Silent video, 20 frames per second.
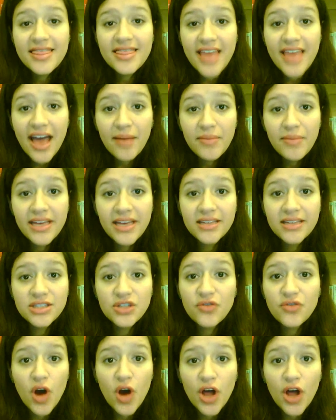That means
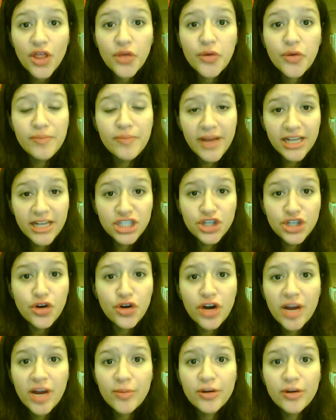you've gone through and made sure your
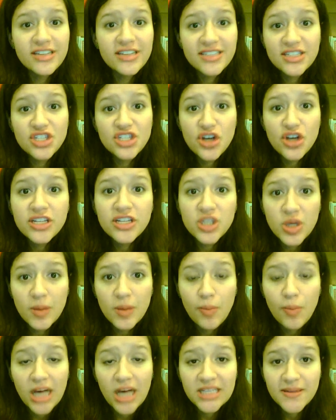grammar is as good as you
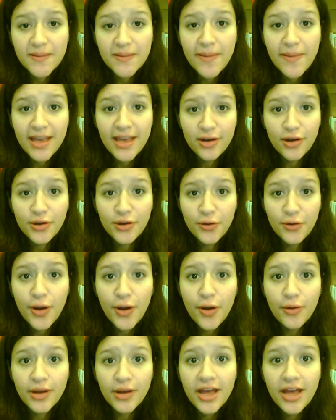can possibly make it on your
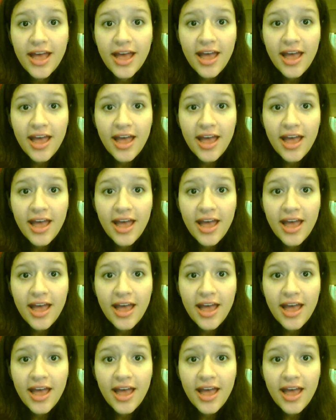own,